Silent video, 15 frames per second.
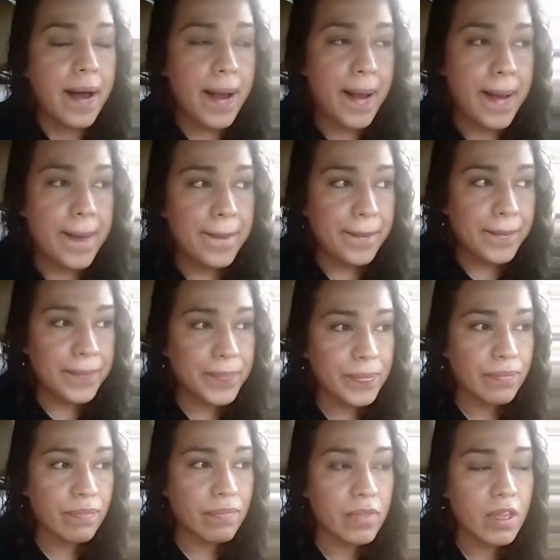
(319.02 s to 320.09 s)
um
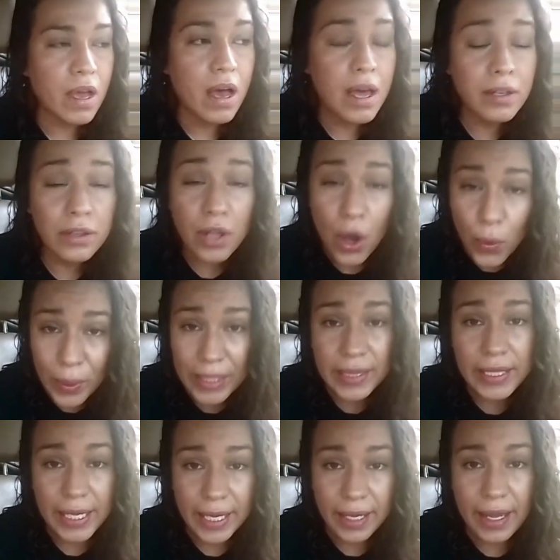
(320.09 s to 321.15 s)

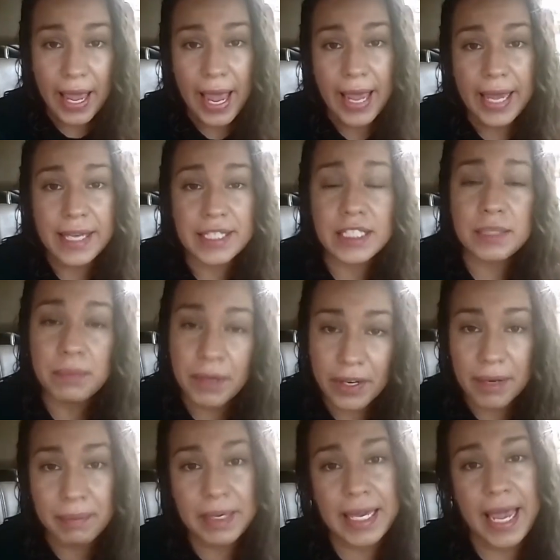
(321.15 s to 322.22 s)
unknowingly a
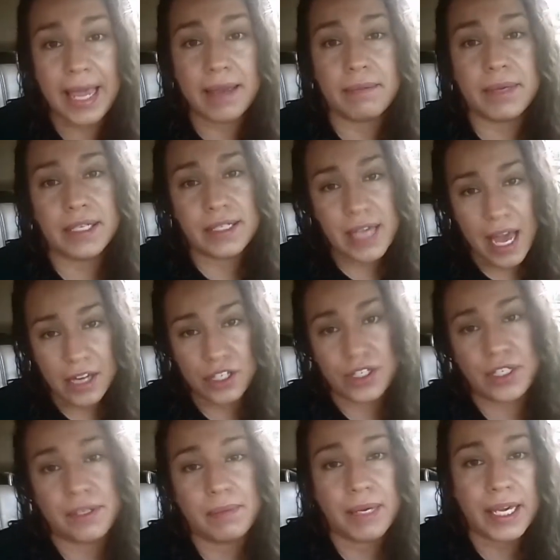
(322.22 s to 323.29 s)
spirit became
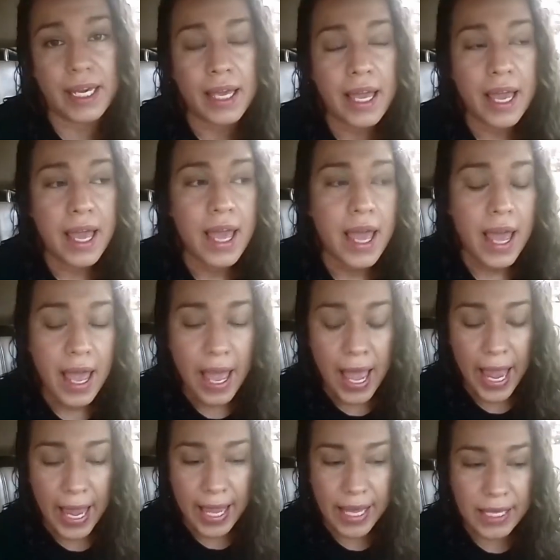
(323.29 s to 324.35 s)
attached to me
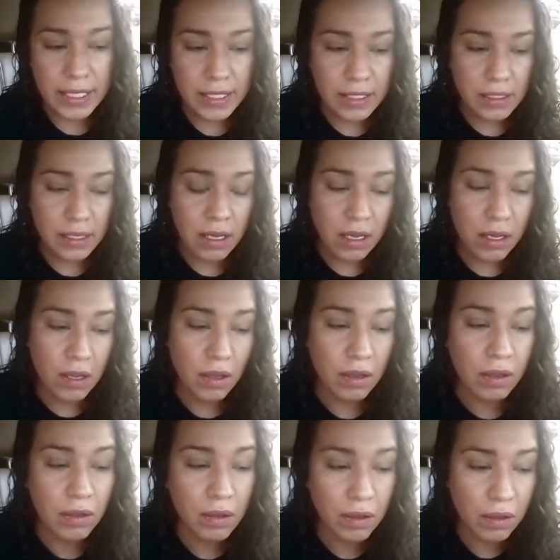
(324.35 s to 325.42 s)
and
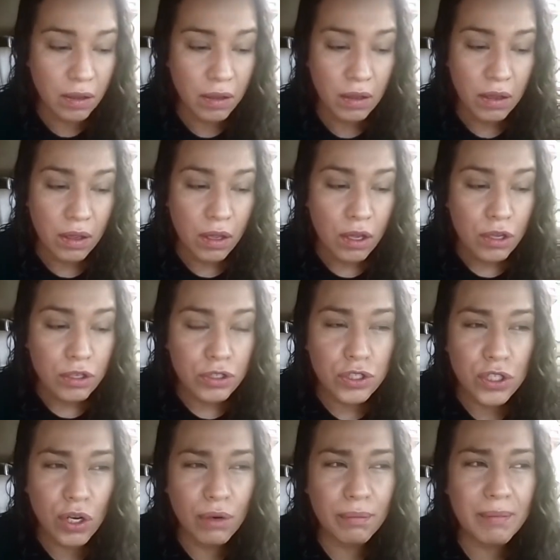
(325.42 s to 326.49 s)

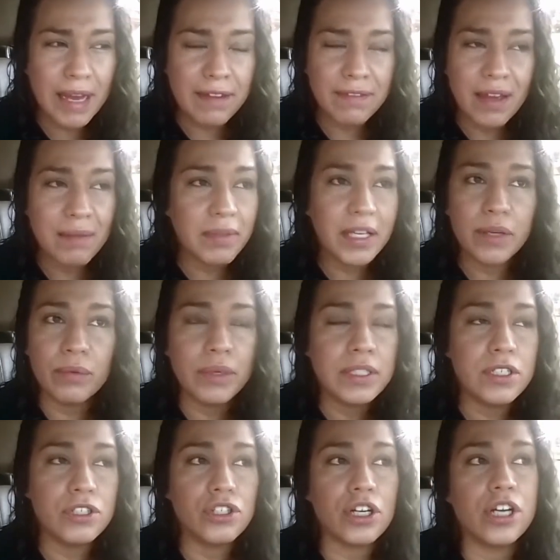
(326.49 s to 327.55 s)
so my family
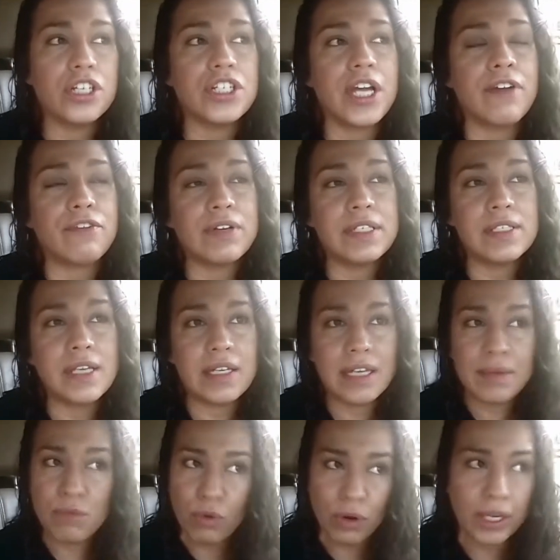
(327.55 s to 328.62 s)
went to church every
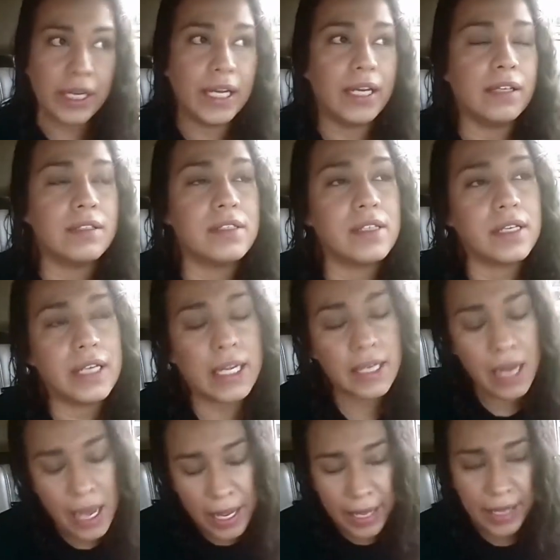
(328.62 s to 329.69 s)
Sunday morning Sunday
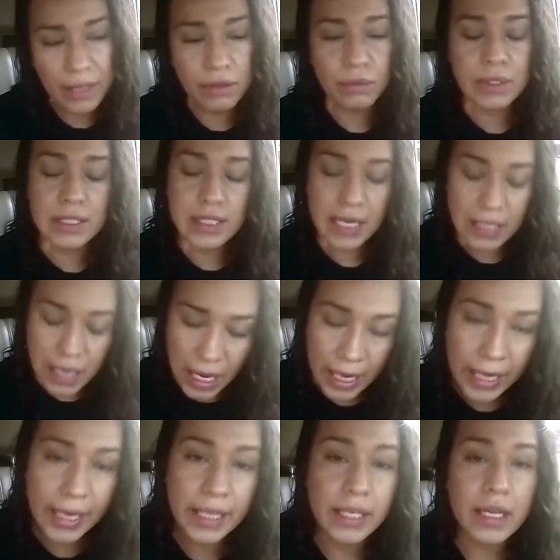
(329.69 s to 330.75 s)
night Wednesday
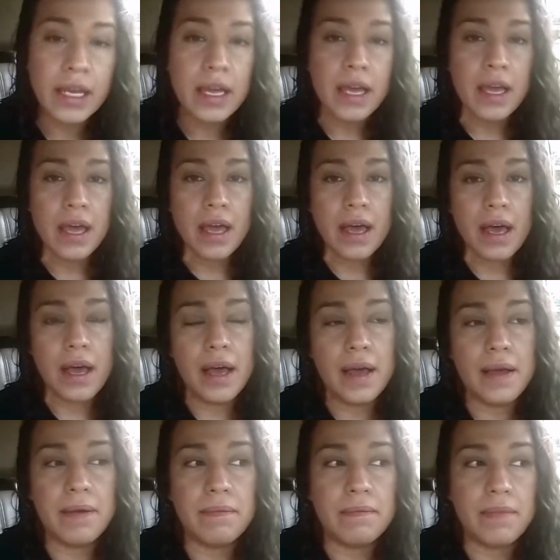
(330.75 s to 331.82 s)
night
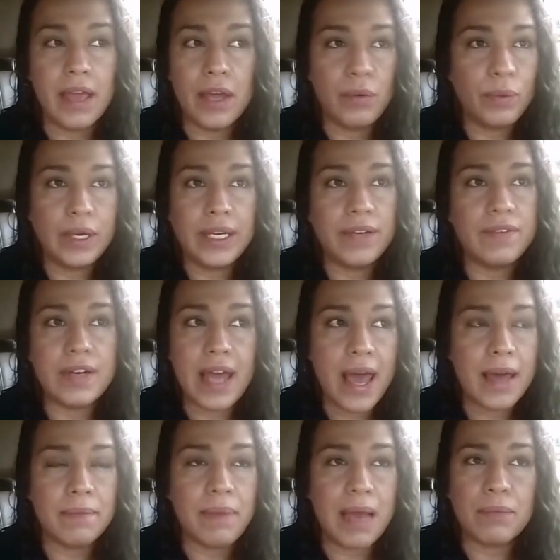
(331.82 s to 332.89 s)
um, and we even
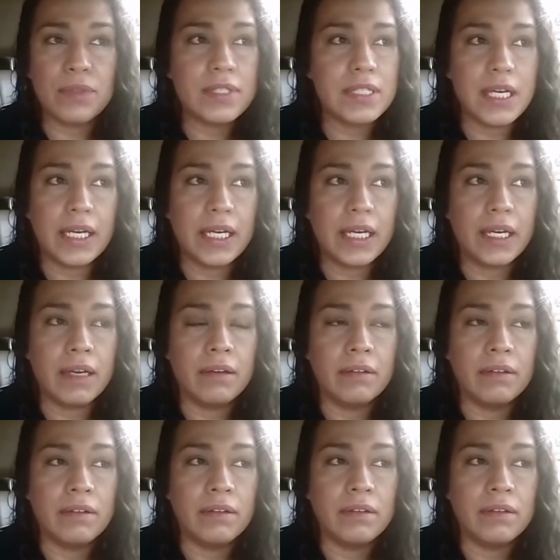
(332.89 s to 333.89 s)
had Bible study